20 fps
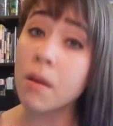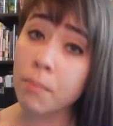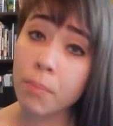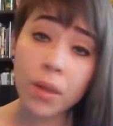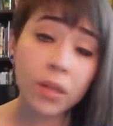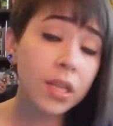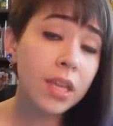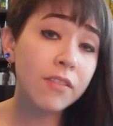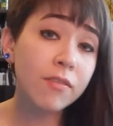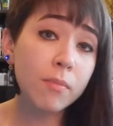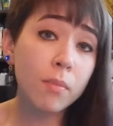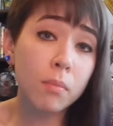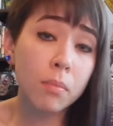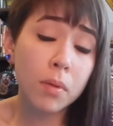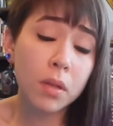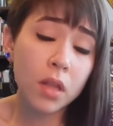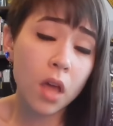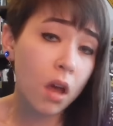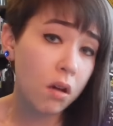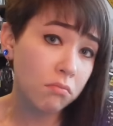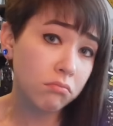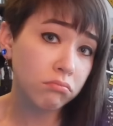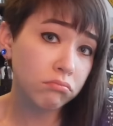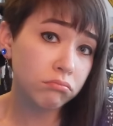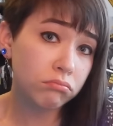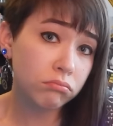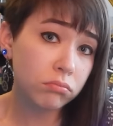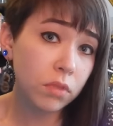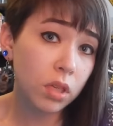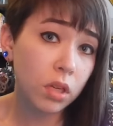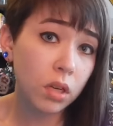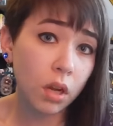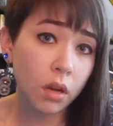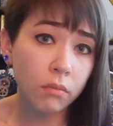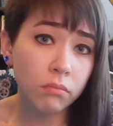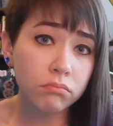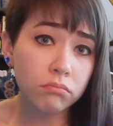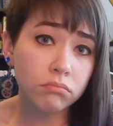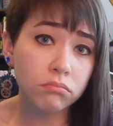but leave them below, you know?